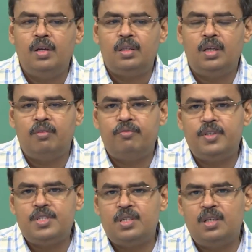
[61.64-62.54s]
The
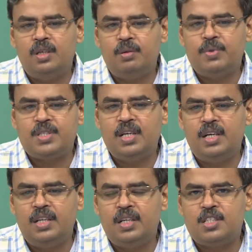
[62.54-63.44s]
first
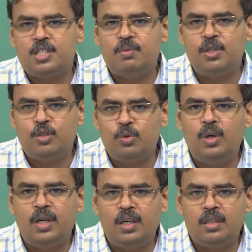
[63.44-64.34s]
personality assessment
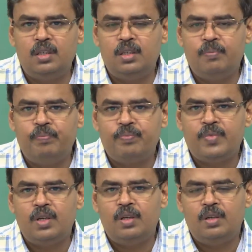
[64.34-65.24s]
tool under the
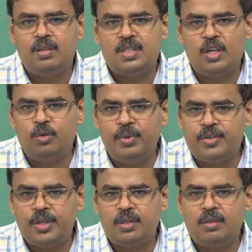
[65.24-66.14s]

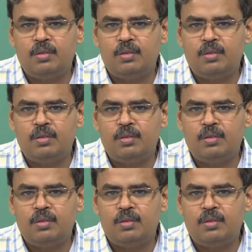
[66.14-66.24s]
psychometric